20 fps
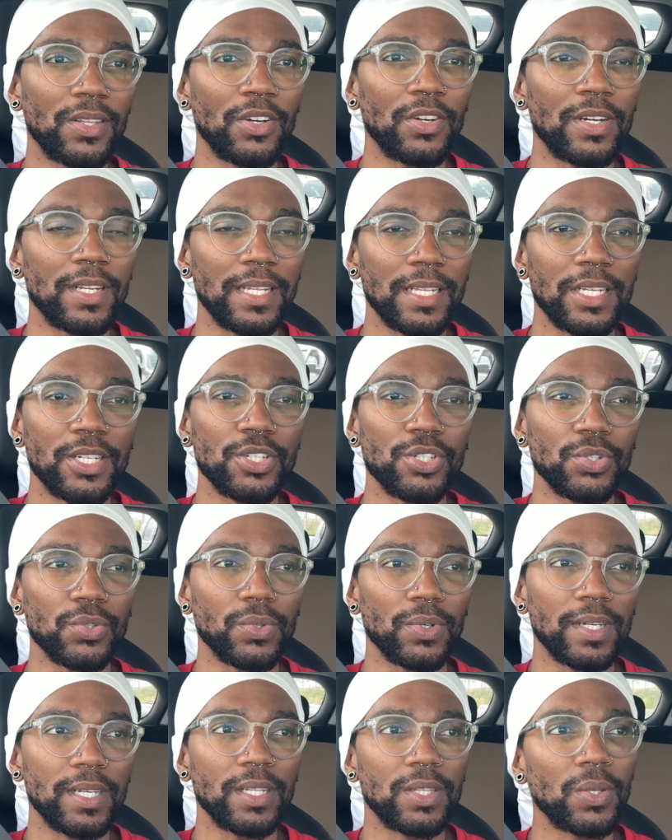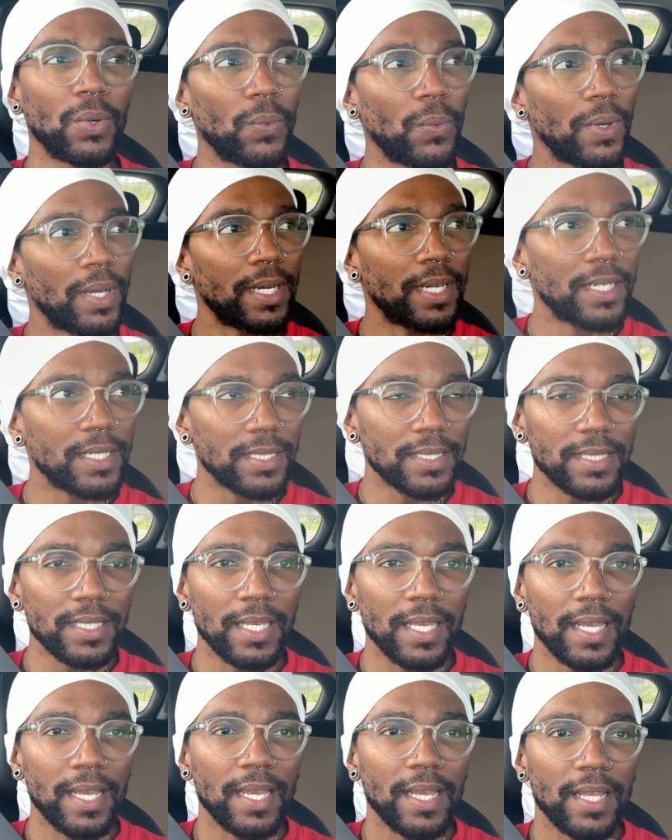Thoroughly enjoy it. The
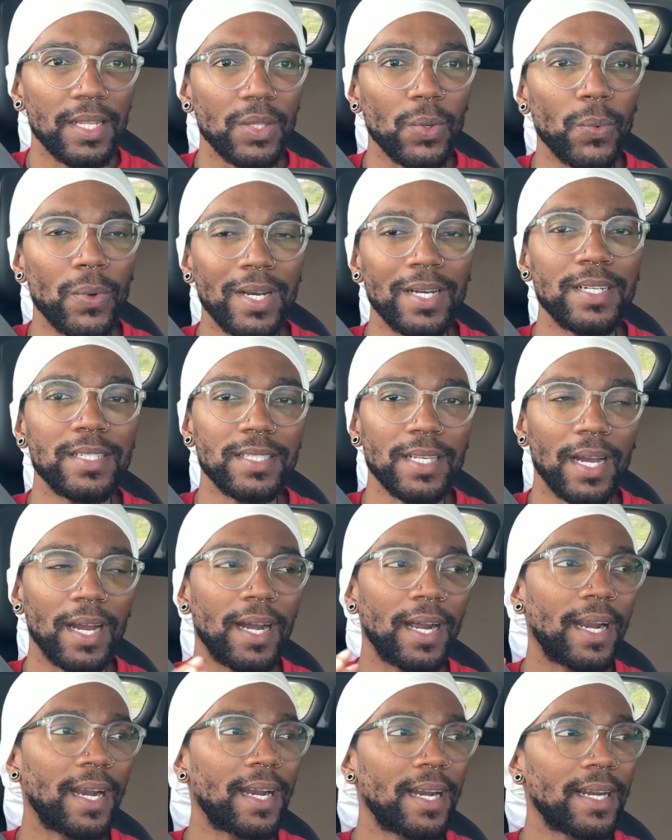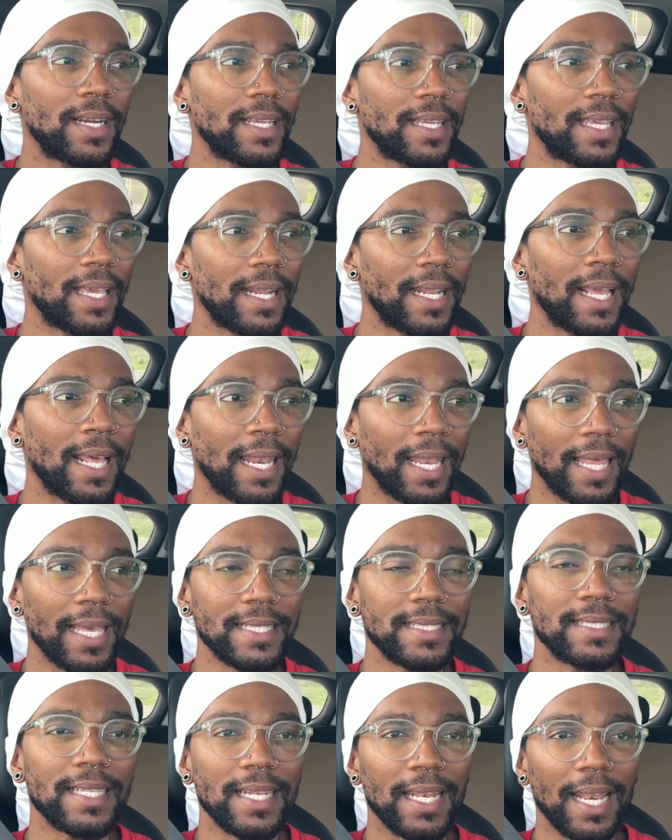winters are getting
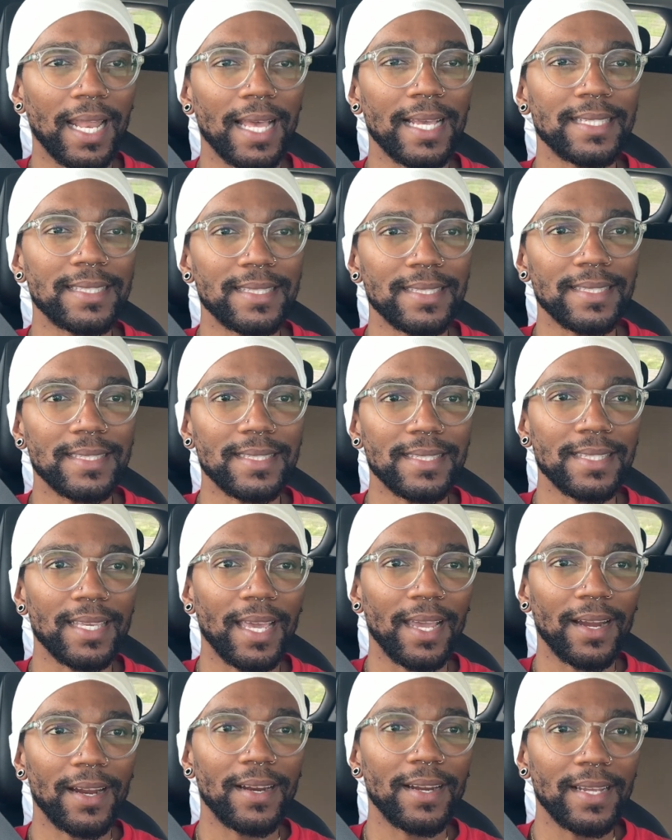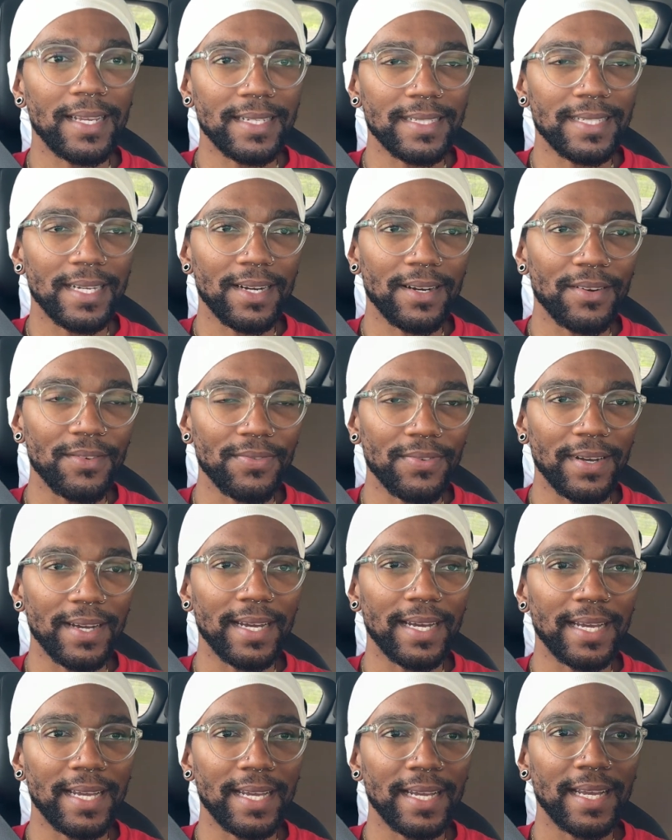less and less scary and
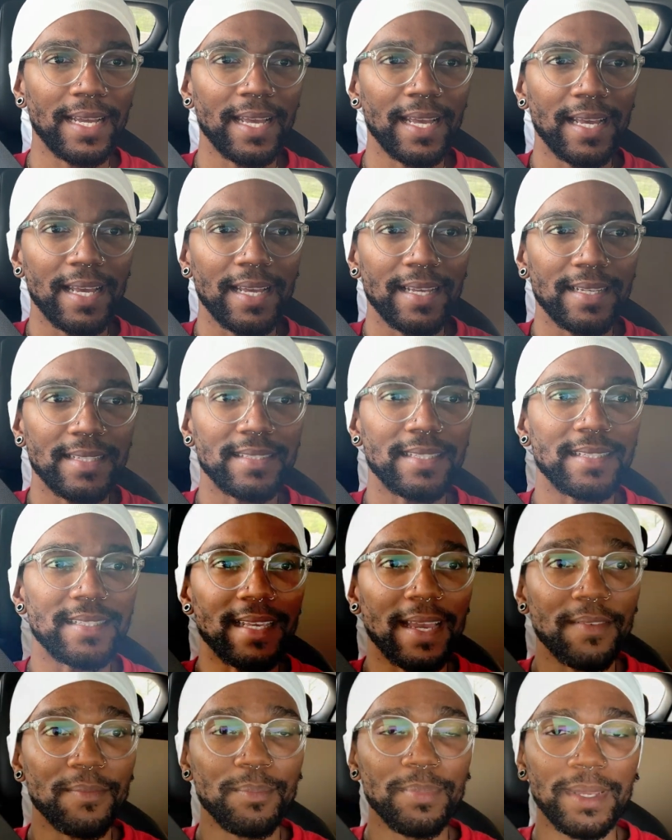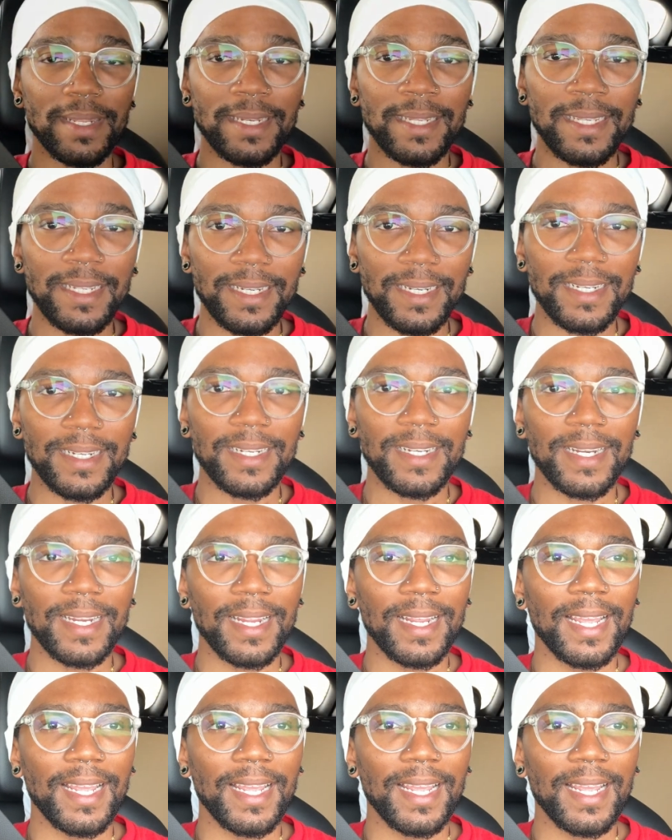terrifying since I've been here,